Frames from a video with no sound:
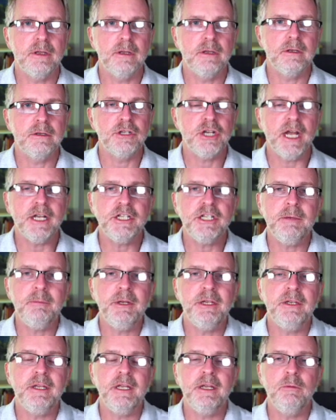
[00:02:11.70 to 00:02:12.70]

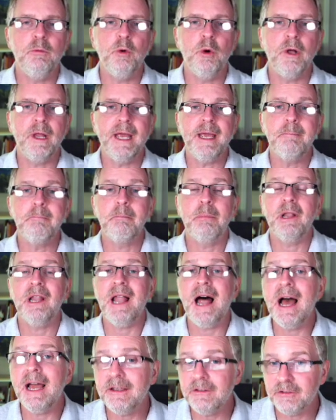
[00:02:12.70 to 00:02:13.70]
ChatGPT will
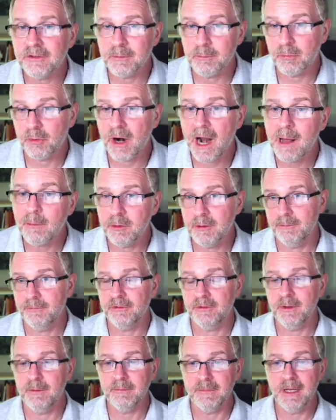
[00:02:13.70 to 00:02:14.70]
imply some problems
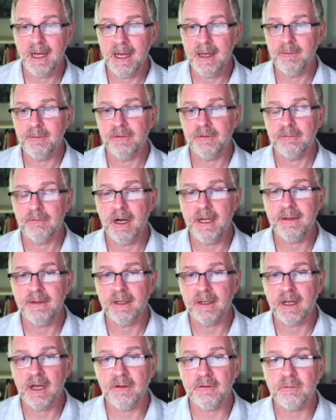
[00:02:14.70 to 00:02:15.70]
sometimes, right? The
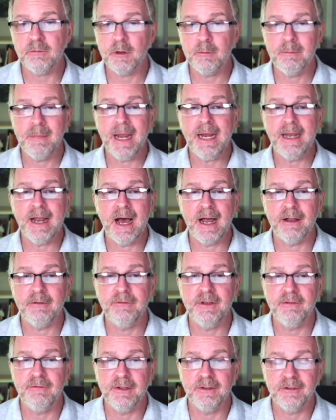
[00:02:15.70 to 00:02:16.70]
customer may not have
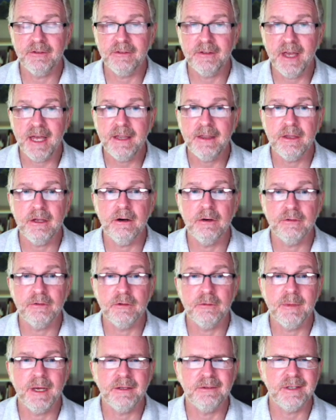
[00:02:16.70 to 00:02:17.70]
even said those. You
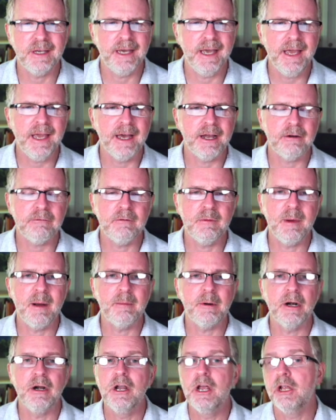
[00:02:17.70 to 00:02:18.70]
may say, hey, I don't
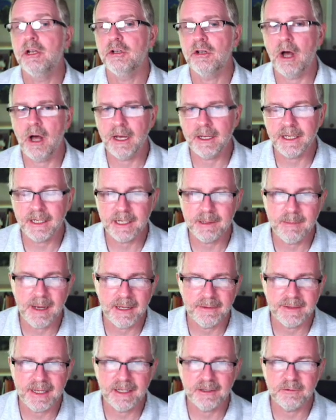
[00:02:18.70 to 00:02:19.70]
remember talking
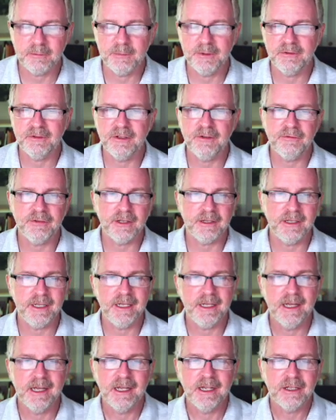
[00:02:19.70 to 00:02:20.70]
about that specifically.
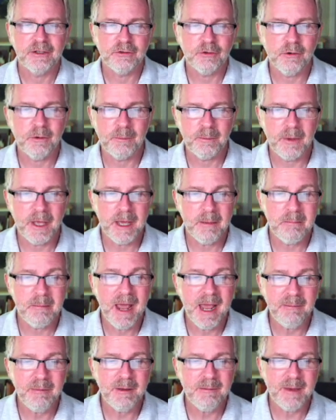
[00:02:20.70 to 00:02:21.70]
So it
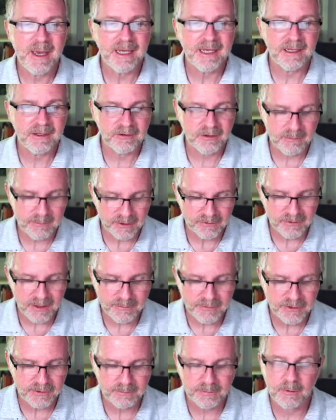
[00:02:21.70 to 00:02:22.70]
may be making some
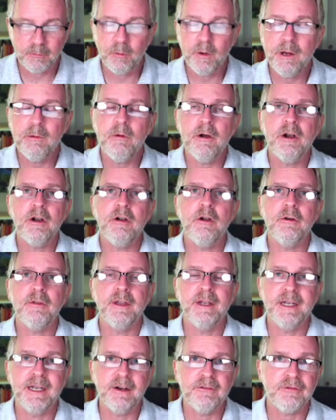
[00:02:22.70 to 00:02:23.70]
assumptions, but we want to know the
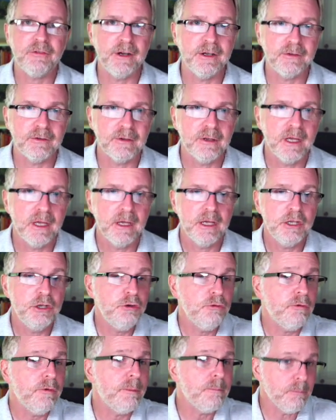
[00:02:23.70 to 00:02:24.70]
difference.
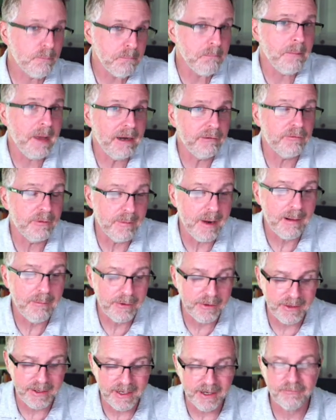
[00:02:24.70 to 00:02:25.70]
You may remember
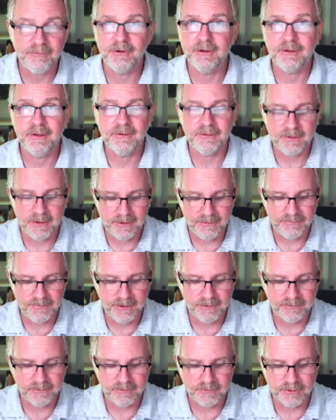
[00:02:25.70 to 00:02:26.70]
the differences if
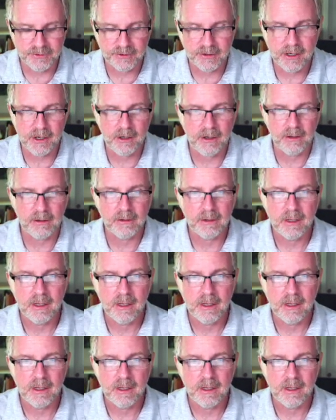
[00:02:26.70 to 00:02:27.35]
this is your call,